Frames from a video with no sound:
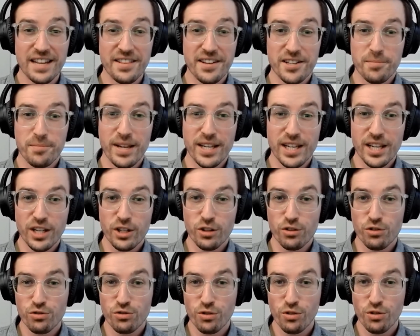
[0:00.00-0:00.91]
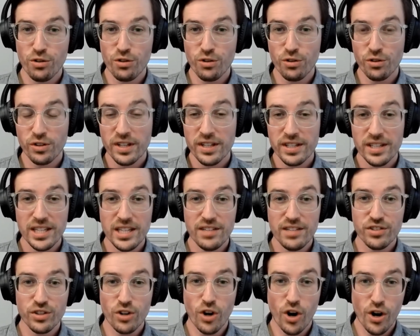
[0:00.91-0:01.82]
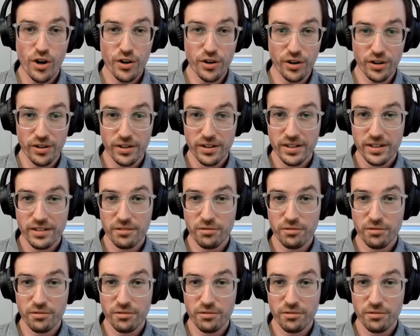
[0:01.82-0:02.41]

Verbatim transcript: and that's making control even harder.